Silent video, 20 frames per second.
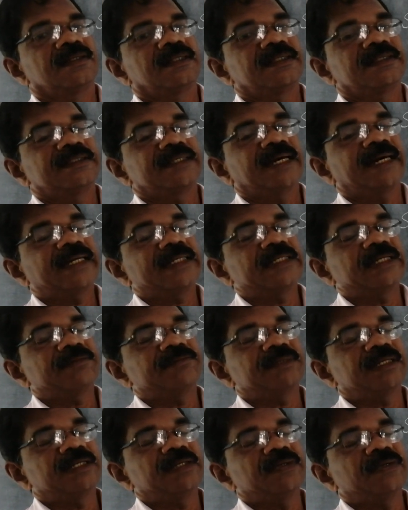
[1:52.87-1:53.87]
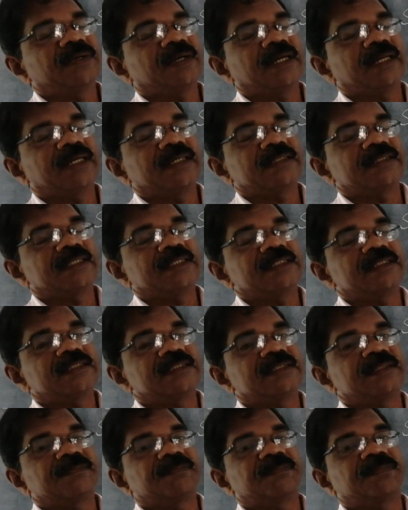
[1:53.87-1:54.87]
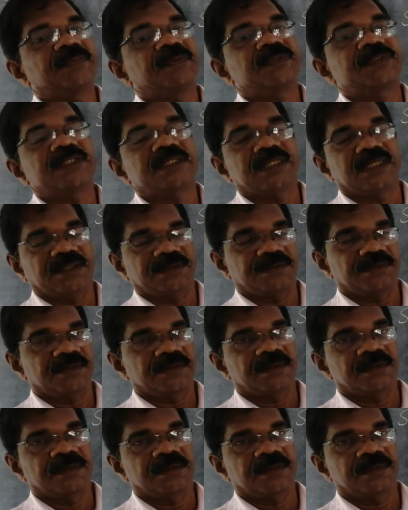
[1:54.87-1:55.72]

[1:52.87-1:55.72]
The charge of the nucleus is positive.